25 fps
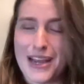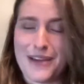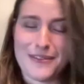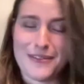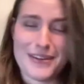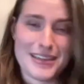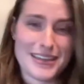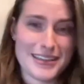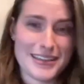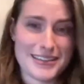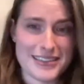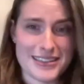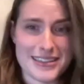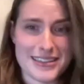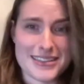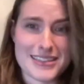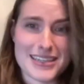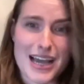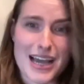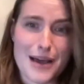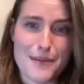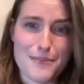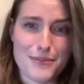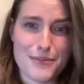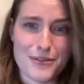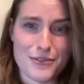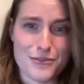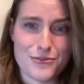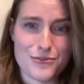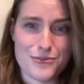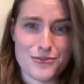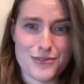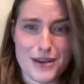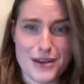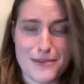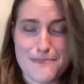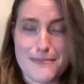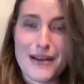I would get to the top of
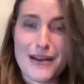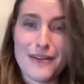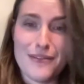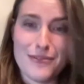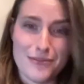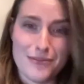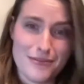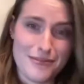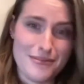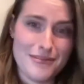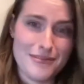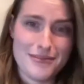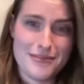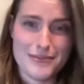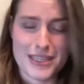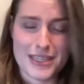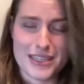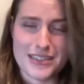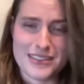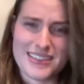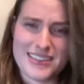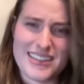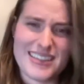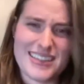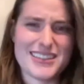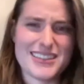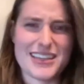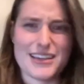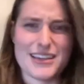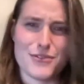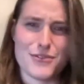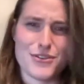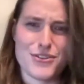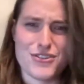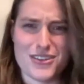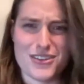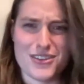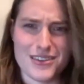a mountain, because they say
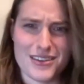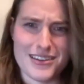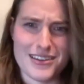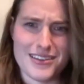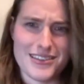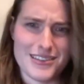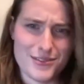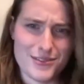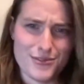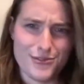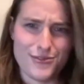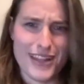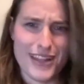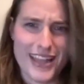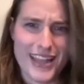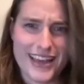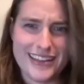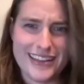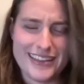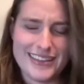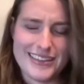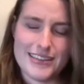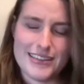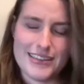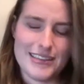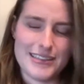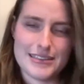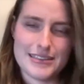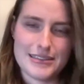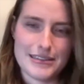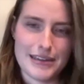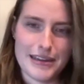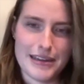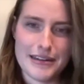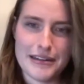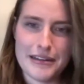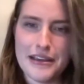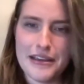Virginia is flat, it's
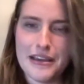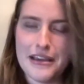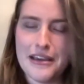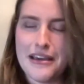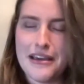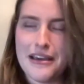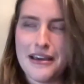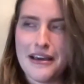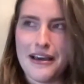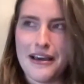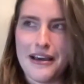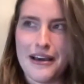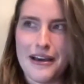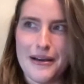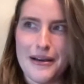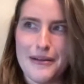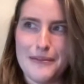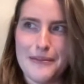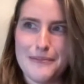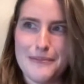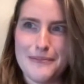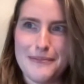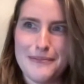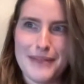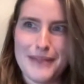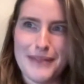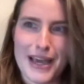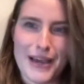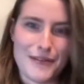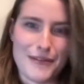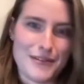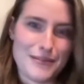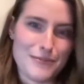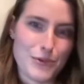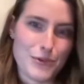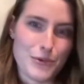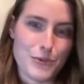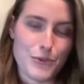not. I
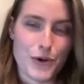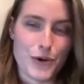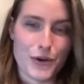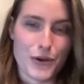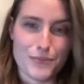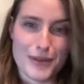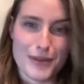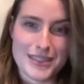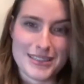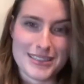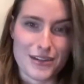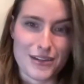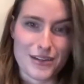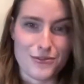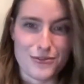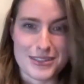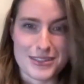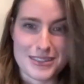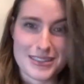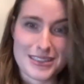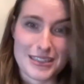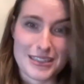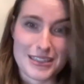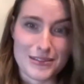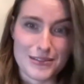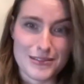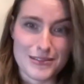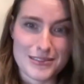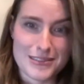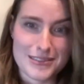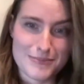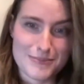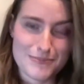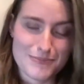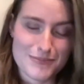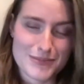would reward myself with Skittles.